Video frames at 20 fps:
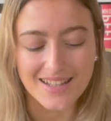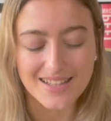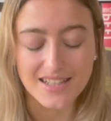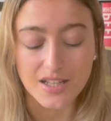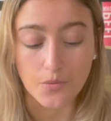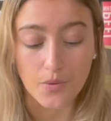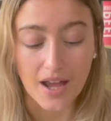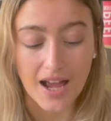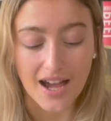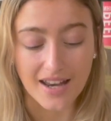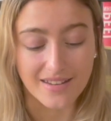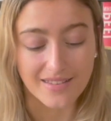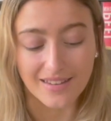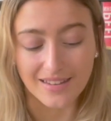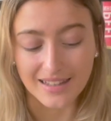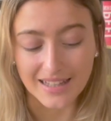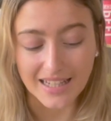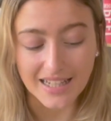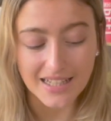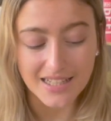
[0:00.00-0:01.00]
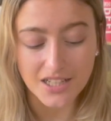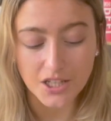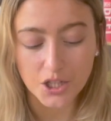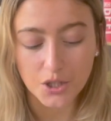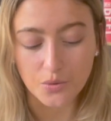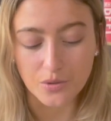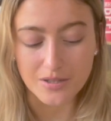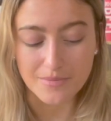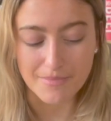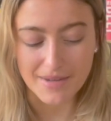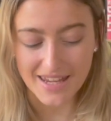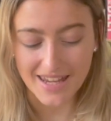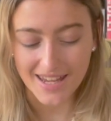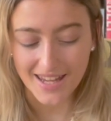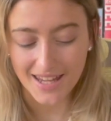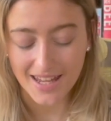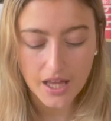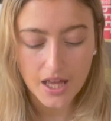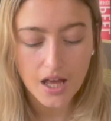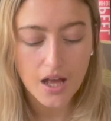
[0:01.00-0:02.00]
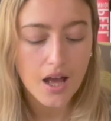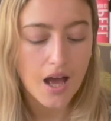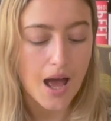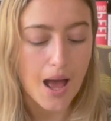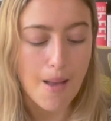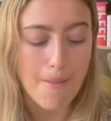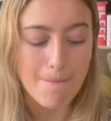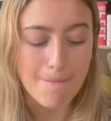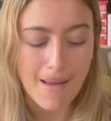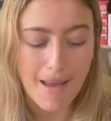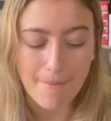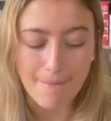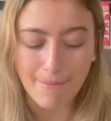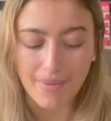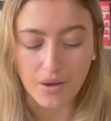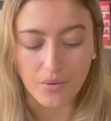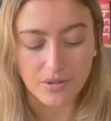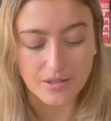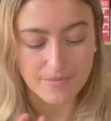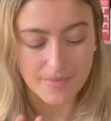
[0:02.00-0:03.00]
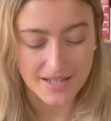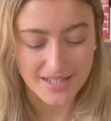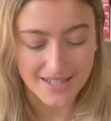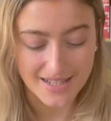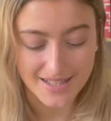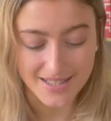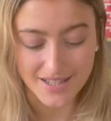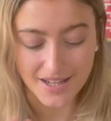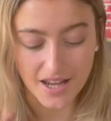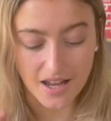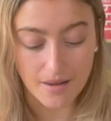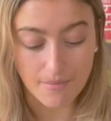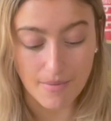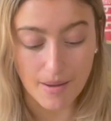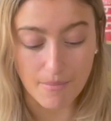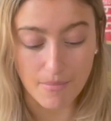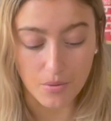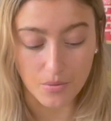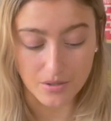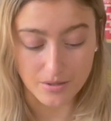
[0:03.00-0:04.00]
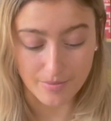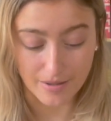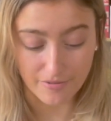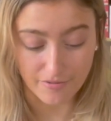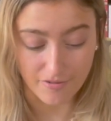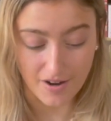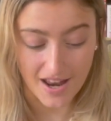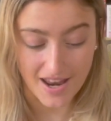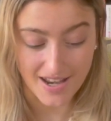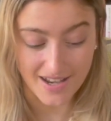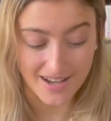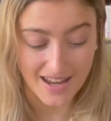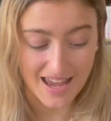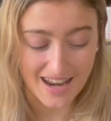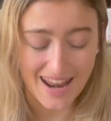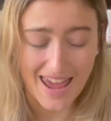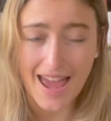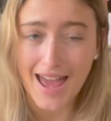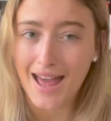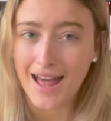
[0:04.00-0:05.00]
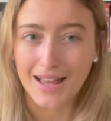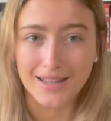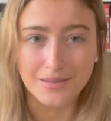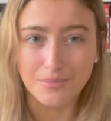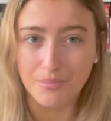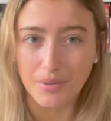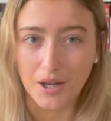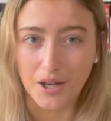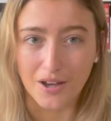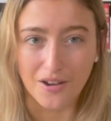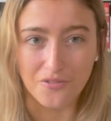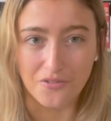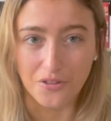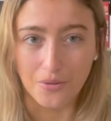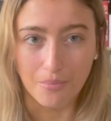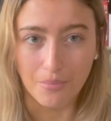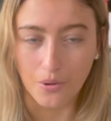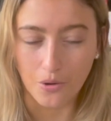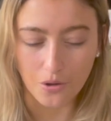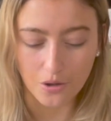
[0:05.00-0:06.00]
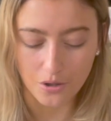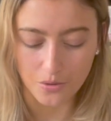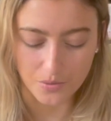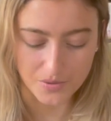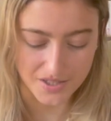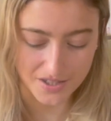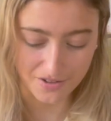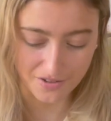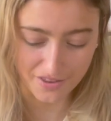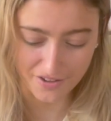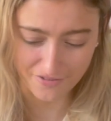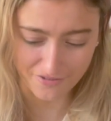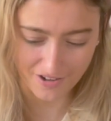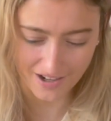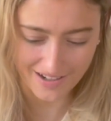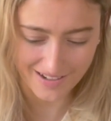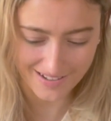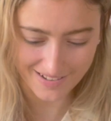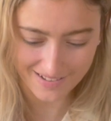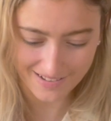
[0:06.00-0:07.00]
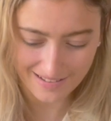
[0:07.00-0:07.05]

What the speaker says: So we had the leader, who was me, a member was my sister, a member was my friend, and a helper of the book was another friend.